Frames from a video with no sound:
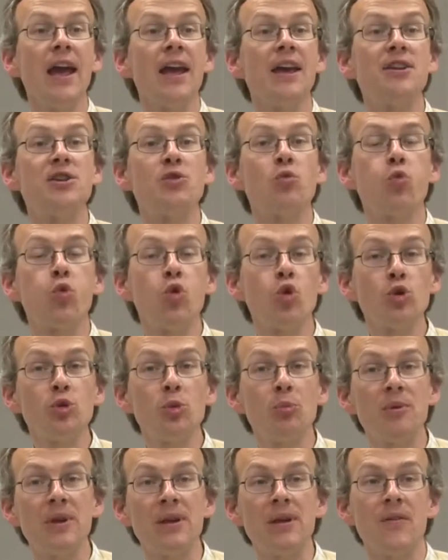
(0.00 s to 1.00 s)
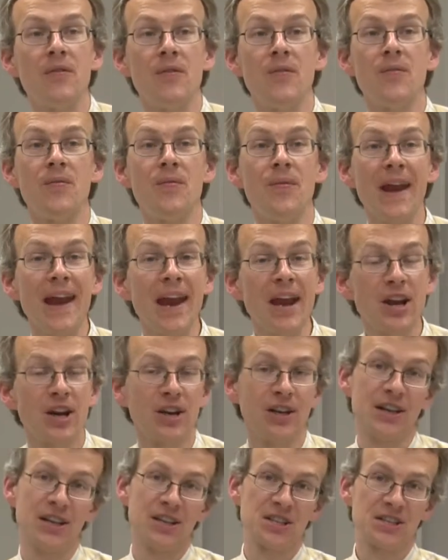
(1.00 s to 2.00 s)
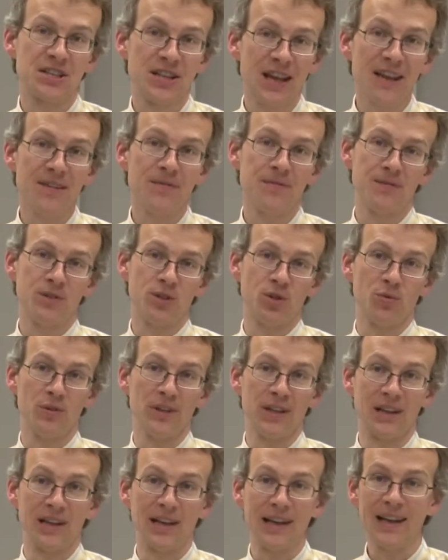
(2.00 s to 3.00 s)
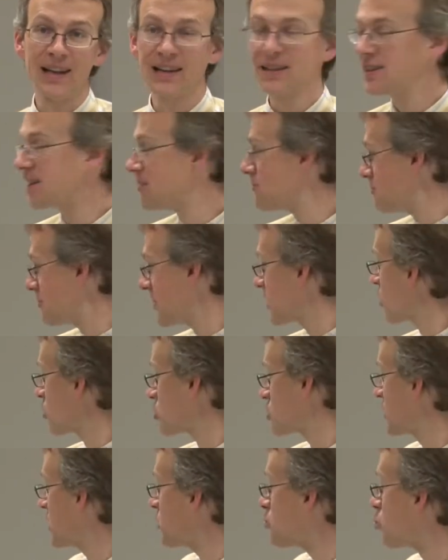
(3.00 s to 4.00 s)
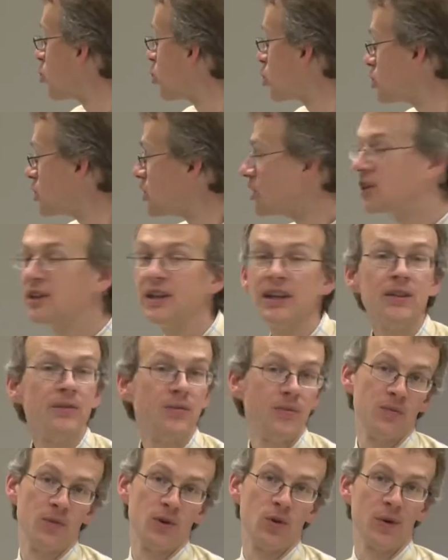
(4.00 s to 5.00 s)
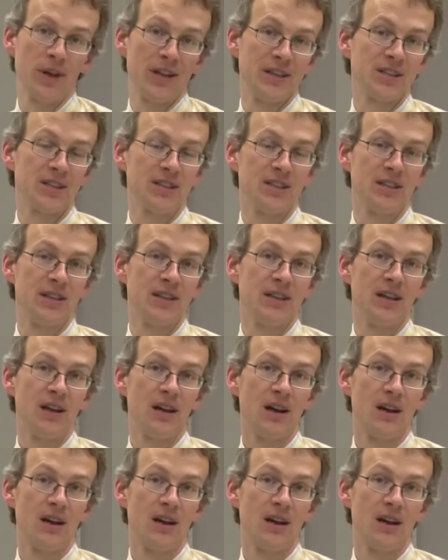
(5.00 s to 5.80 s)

it would be fairly safe to neglect them because they wouldn't influence the